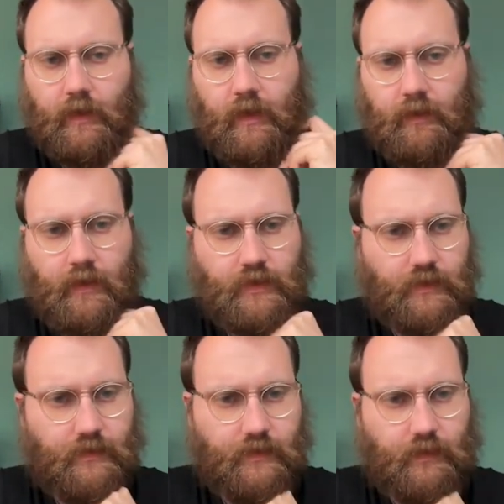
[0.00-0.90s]
And then
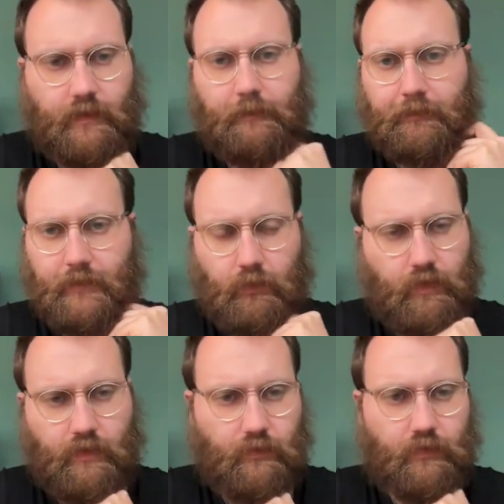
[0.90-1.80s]
just we
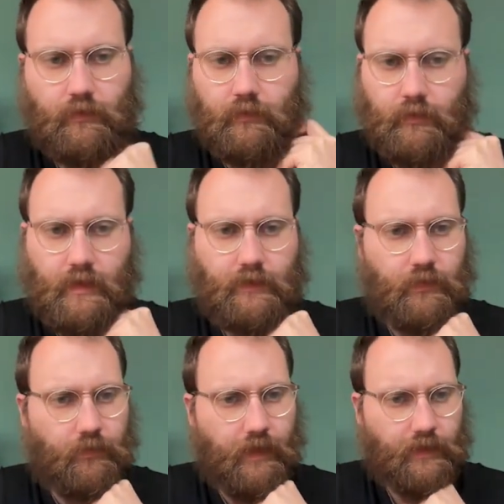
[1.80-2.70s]
need
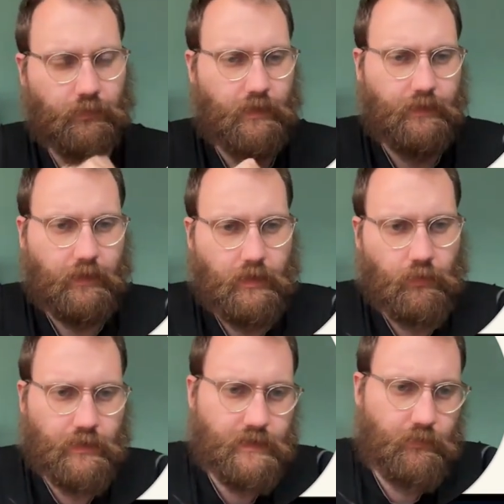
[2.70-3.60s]
two things. We need the
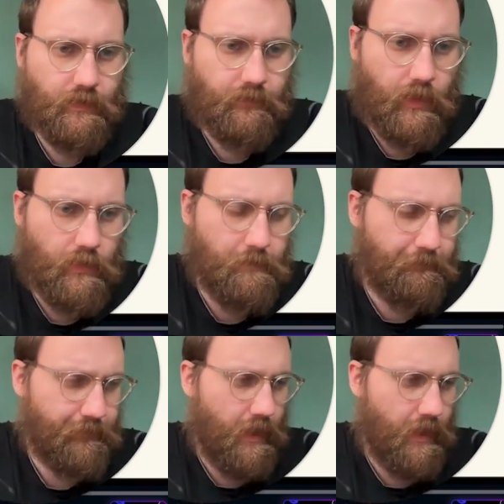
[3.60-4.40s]
keywords and we need the volume.